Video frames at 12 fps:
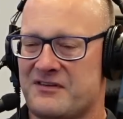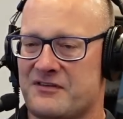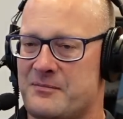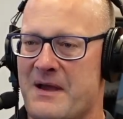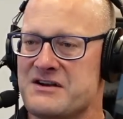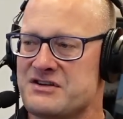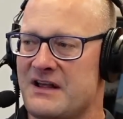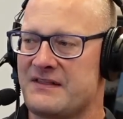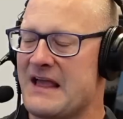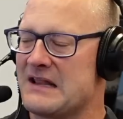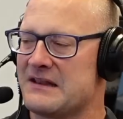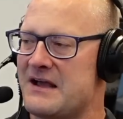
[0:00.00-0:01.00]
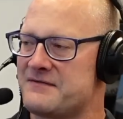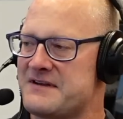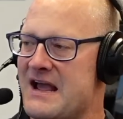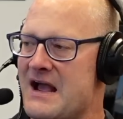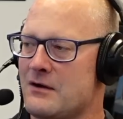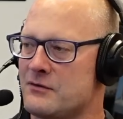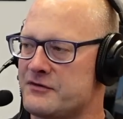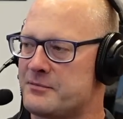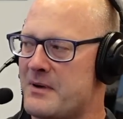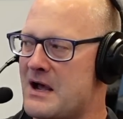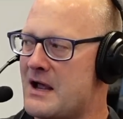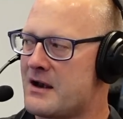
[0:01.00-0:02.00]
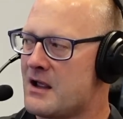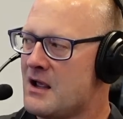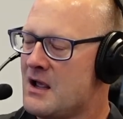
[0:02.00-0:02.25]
especially at that left tackle spot.